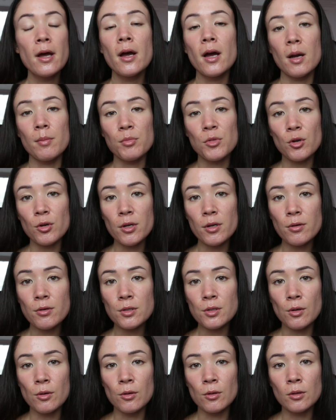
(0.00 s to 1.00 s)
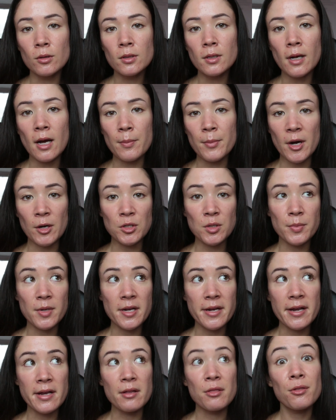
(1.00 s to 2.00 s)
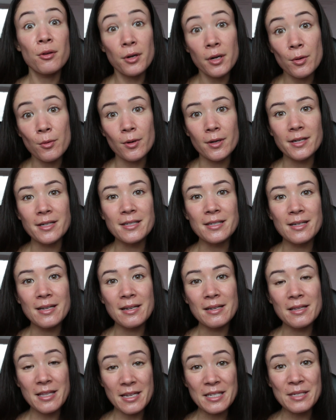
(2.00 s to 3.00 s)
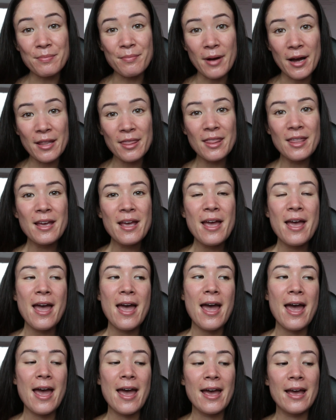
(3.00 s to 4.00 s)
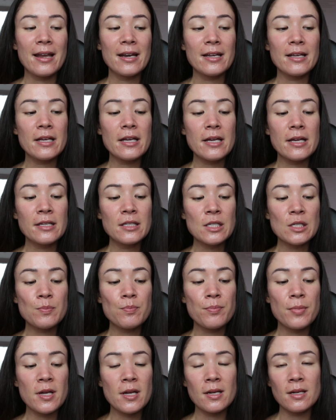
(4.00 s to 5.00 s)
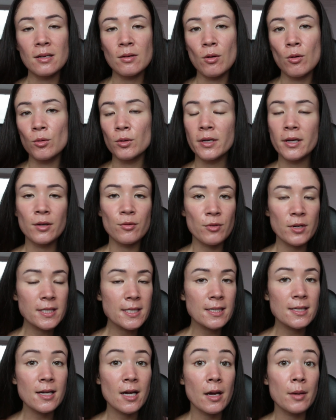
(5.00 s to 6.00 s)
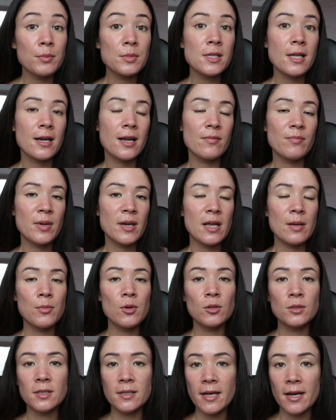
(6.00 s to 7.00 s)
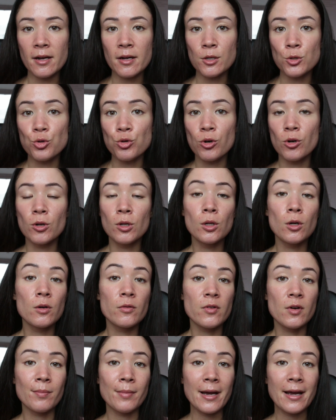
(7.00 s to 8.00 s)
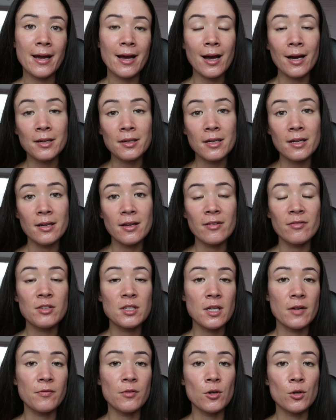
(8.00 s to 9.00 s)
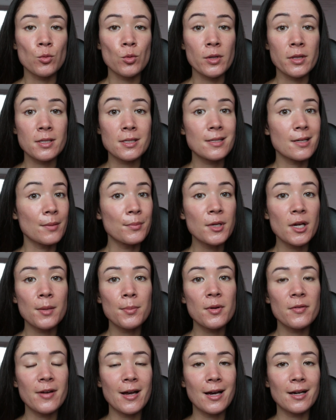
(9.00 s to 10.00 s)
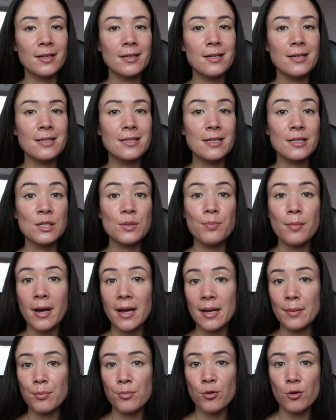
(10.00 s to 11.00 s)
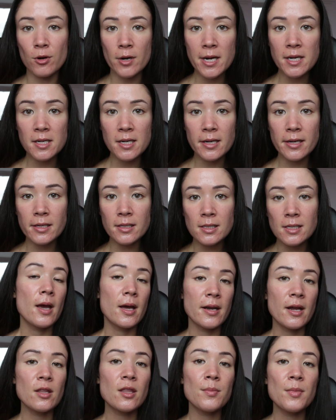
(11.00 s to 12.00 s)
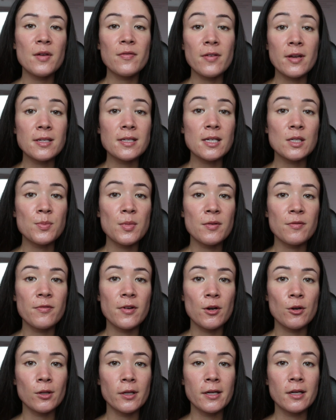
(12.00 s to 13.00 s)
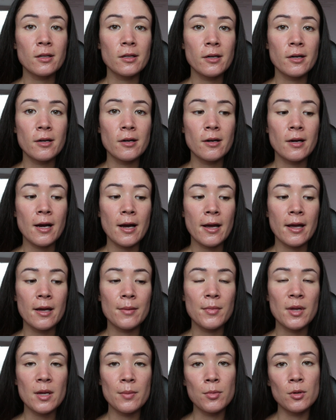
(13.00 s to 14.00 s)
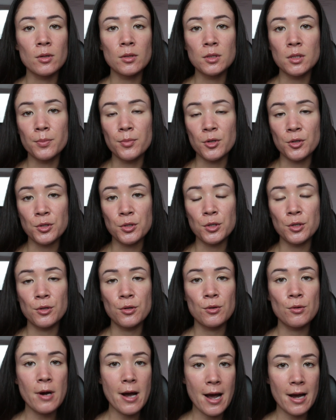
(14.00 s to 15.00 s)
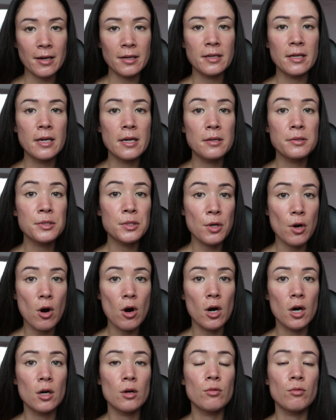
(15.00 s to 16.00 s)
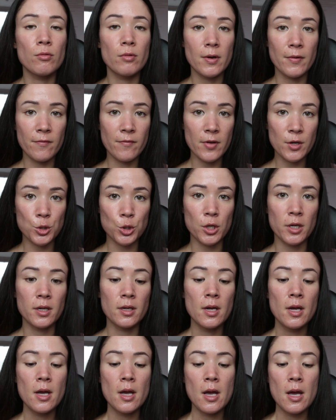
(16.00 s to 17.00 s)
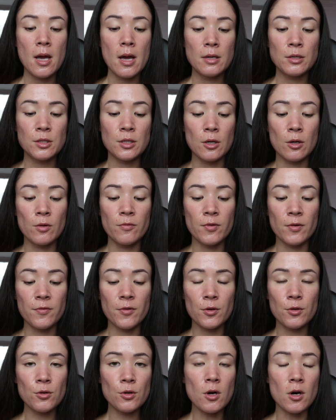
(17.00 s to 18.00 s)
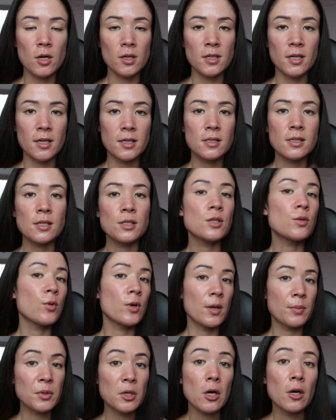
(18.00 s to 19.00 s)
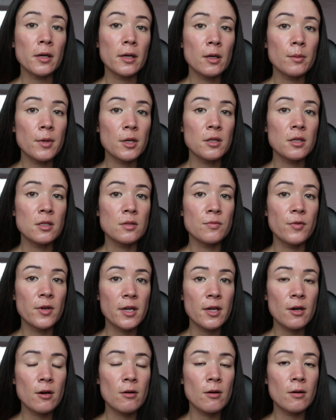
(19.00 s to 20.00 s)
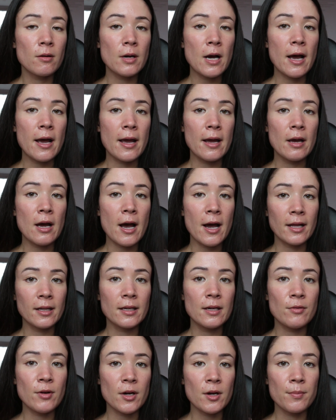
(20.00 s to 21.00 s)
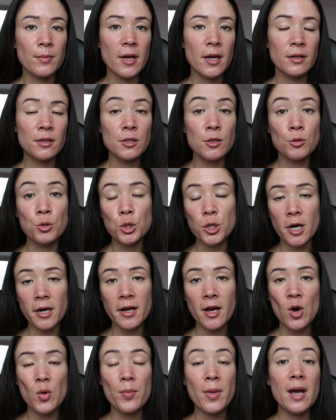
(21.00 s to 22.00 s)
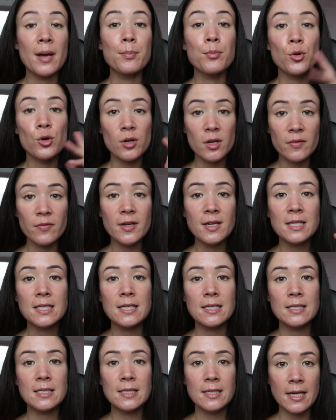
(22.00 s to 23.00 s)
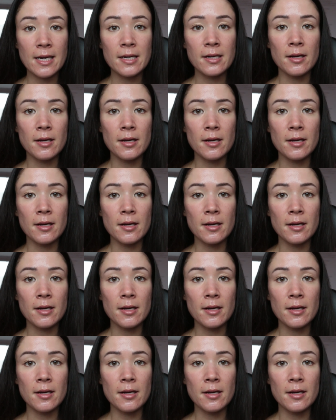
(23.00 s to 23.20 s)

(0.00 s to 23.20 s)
I'm 30 years old, about to be 31 in this month, and it's been only in recent times that I've been able to get control over my acne. I've suffered with some type of acne since my preteens, and now that my face has been fairly clear, I am able to pursue acne scar revision. So for further context as to what I'm talking about this video, I highly recommend you check out my previous skin